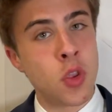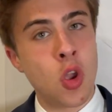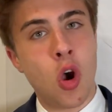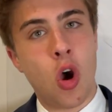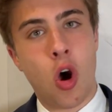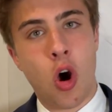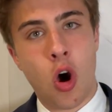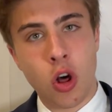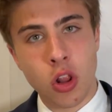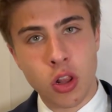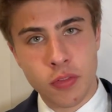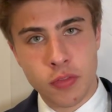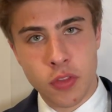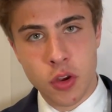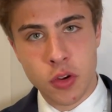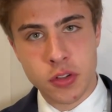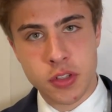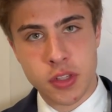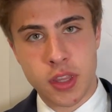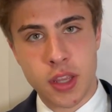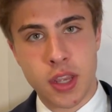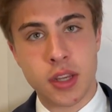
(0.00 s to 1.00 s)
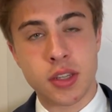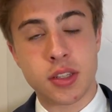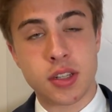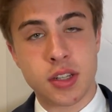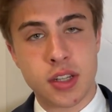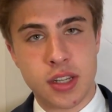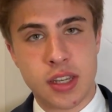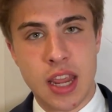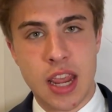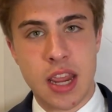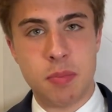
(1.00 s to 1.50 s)
All of those things
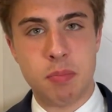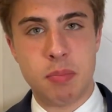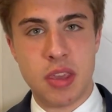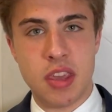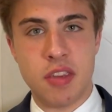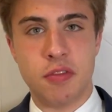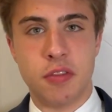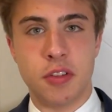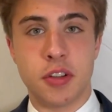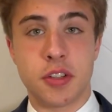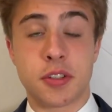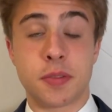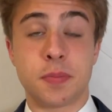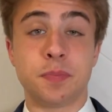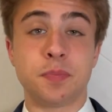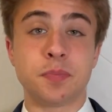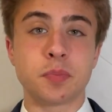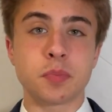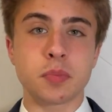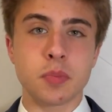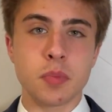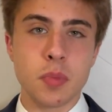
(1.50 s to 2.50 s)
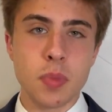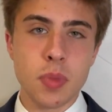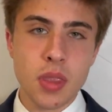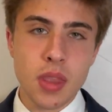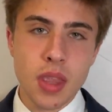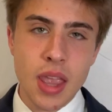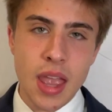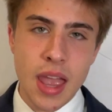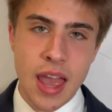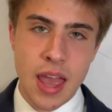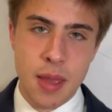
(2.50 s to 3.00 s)
contain PFAS.
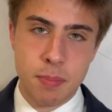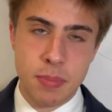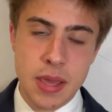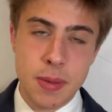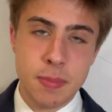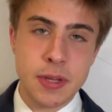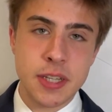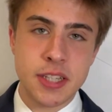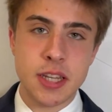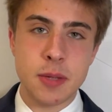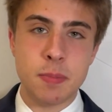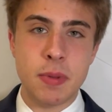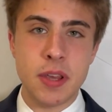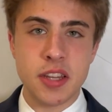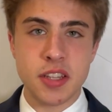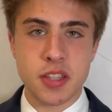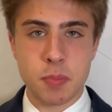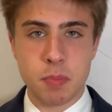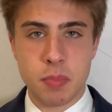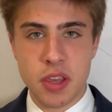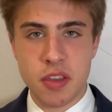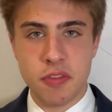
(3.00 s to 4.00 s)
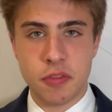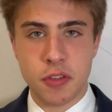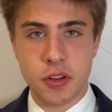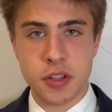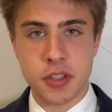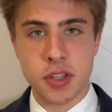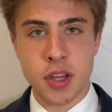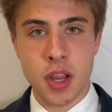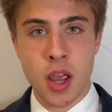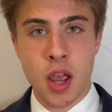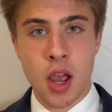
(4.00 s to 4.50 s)
And PPCPs and PFAS,
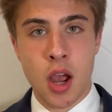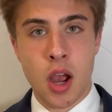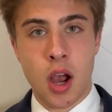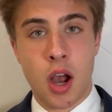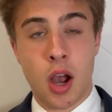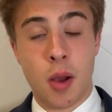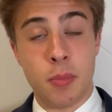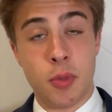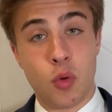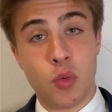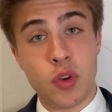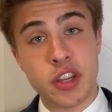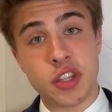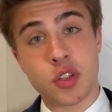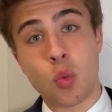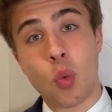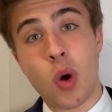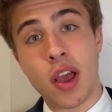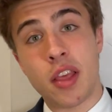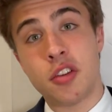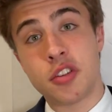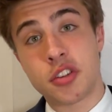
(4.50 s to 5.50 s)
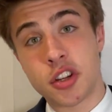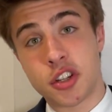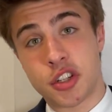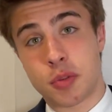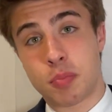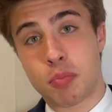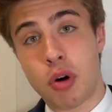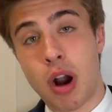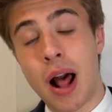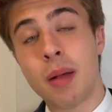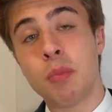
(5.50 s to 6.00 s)
the reason why they're such a
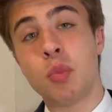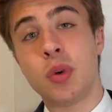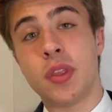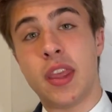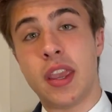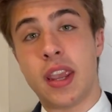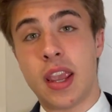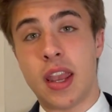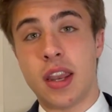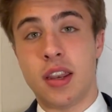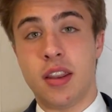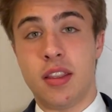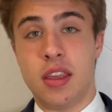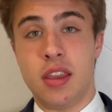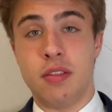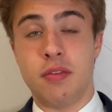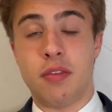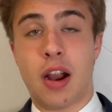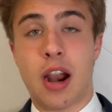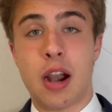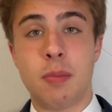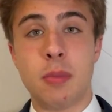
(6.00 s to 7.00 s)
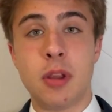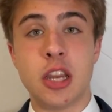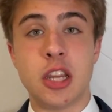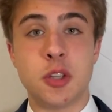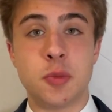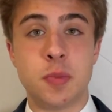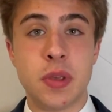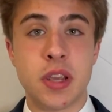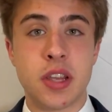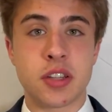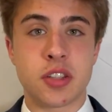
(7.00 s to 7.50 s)
problem when they get into the environment is
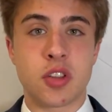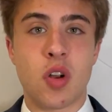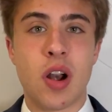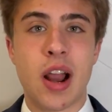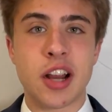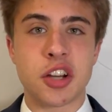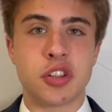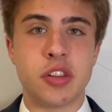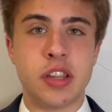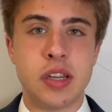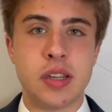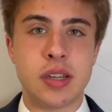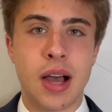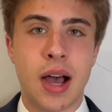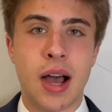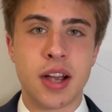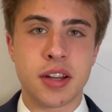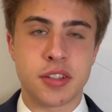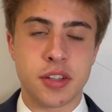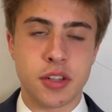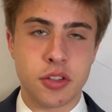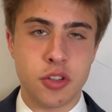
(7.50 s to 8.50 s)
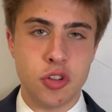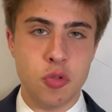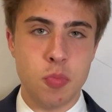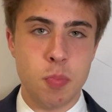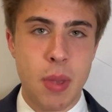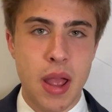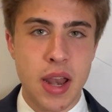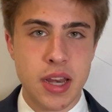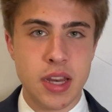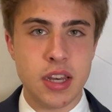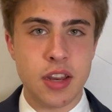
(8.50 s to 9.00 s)
because they're actually toxic to
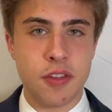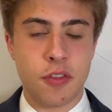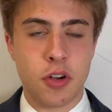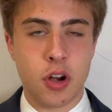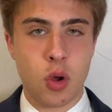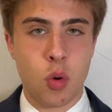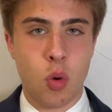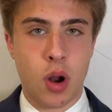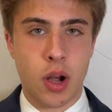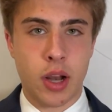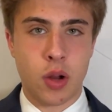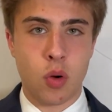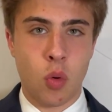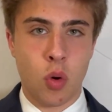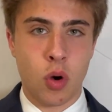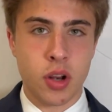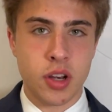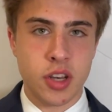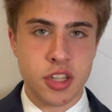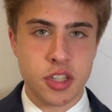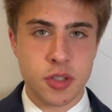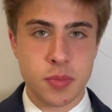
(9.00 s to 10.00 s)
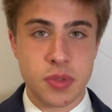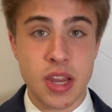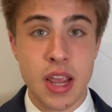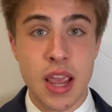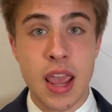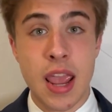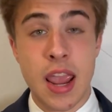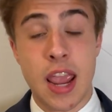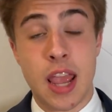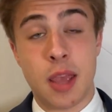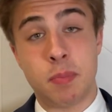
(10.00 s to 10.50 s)
many different aquatic organisms,
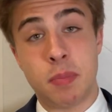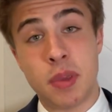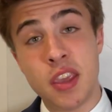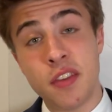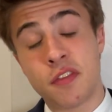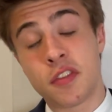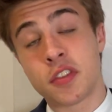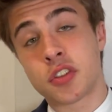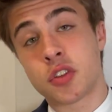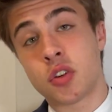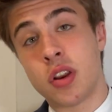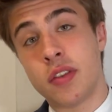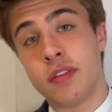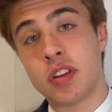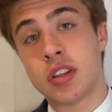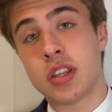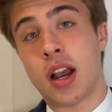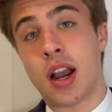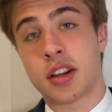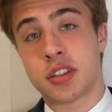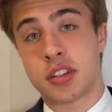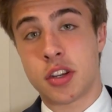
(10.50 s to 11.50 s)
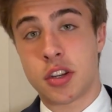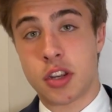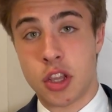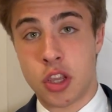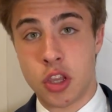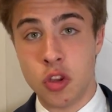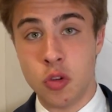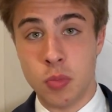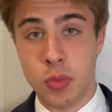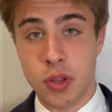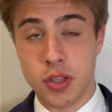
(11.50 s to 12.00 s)
and PFAS are even toxic to
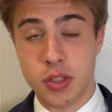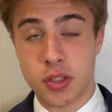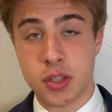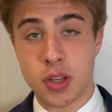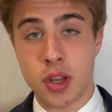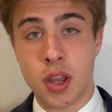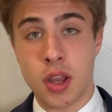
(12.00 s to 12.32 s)
humans.